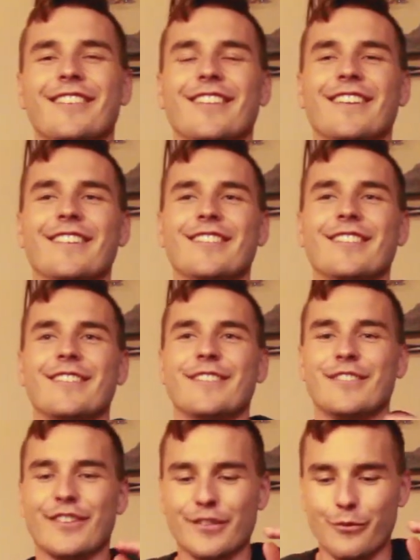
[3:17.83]
This is
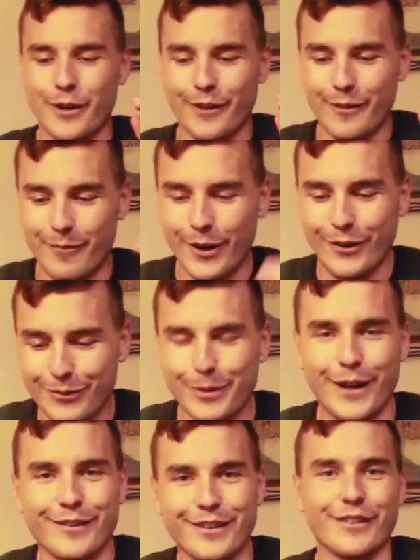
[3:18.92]
just one of the most
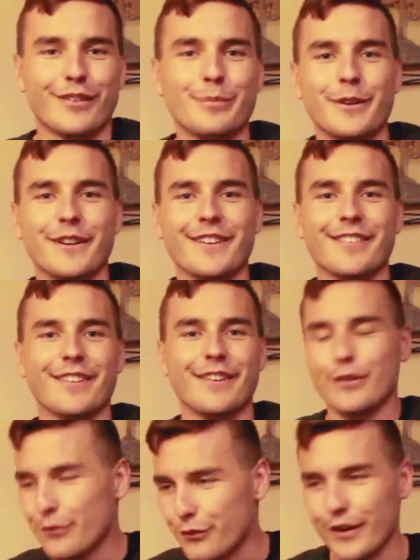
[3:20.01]
positive
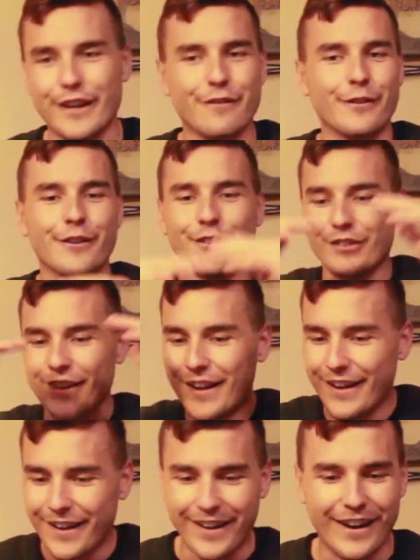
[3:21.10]
experiences, flavors
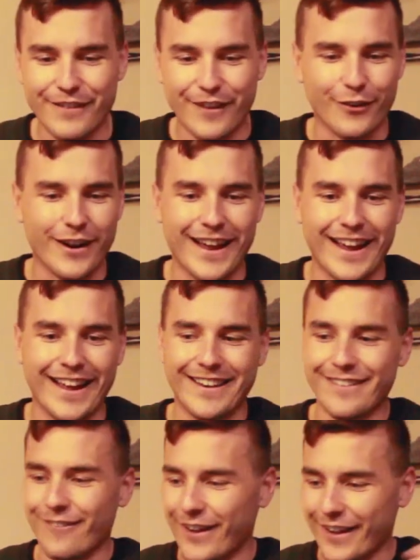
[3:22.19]
I've ever
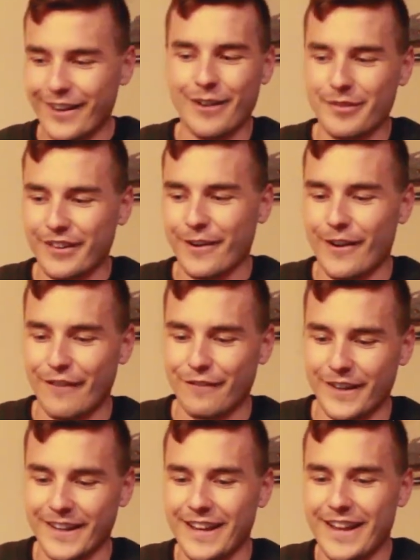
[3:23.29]
had when it comes to
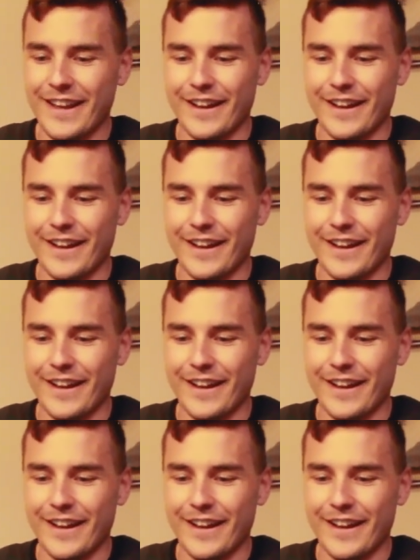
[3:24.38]
coffee.